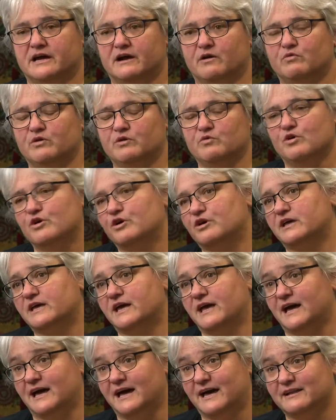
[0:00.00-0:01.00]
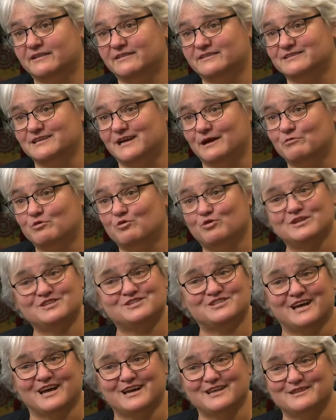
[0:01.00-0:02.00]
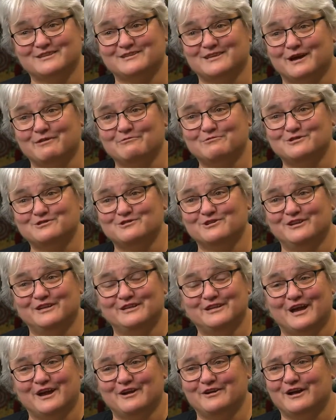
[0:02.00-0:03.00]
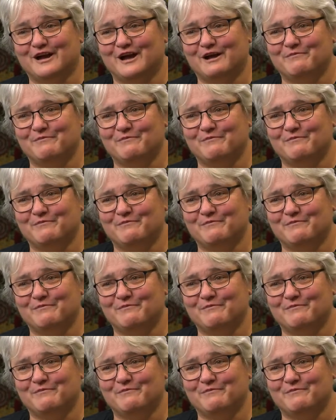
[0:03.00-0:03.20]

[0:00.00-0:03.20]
we work hard at the table. We stay at the table. We certainly don't